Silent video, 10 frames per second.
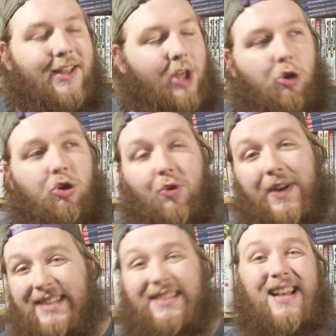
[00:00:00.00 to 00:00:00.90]
Goku
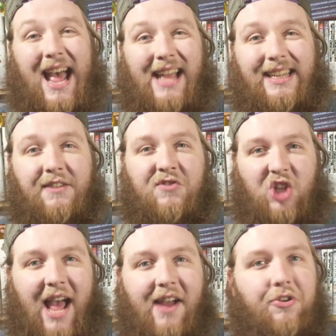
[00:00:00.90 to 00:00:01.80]
is a naive
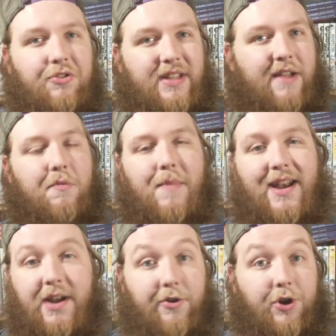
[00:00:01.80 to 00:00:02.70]
child who's never
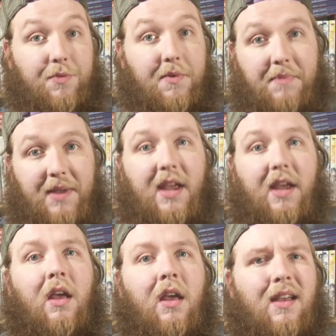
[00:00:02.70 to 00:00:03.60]
met another human
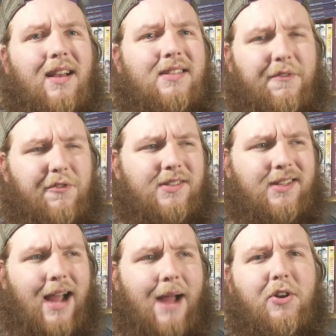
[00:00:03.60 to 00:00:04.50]
being, except for his
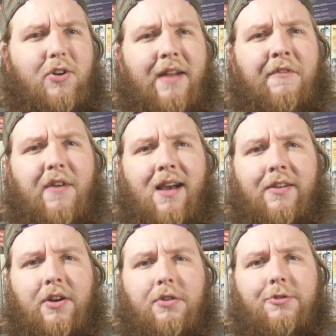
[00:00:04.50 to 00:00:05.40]
adopted
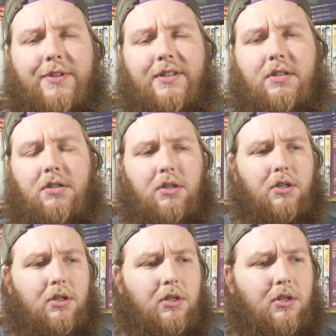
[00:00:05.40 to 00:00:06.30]
grandfather, who is
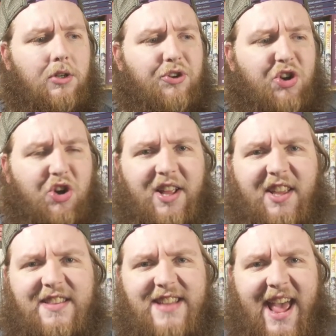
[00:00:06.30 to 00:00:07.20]

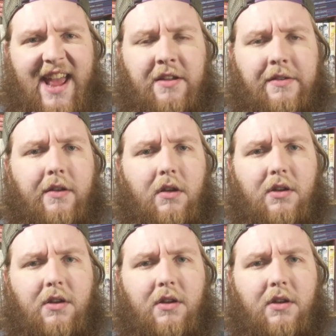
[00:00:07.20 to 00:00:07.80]
currently dead.